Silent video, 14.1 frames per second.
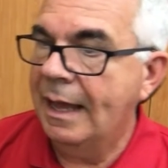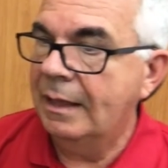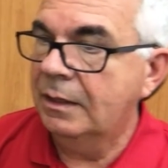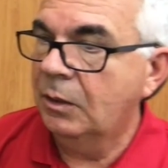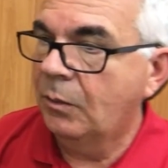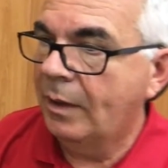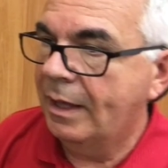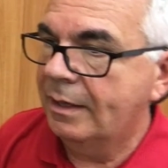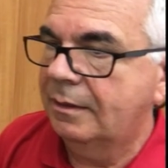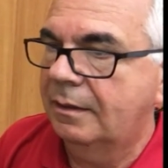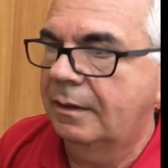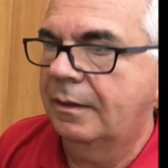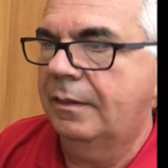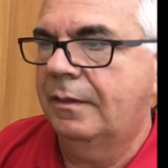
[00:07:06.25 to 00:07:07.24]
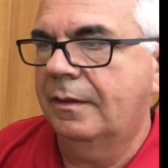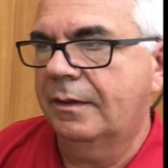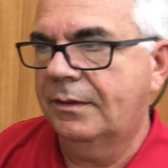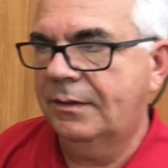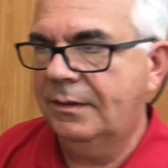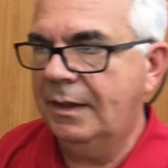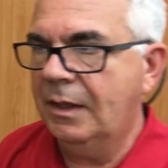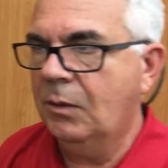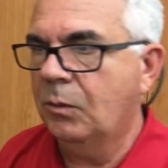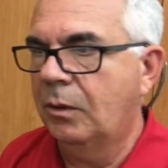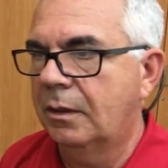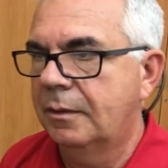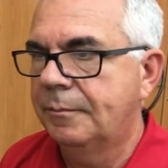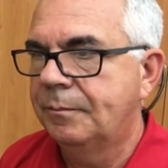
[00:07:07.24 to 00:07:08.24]
Alouette, the
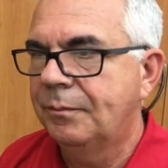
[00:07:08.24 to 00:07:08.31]
sequel.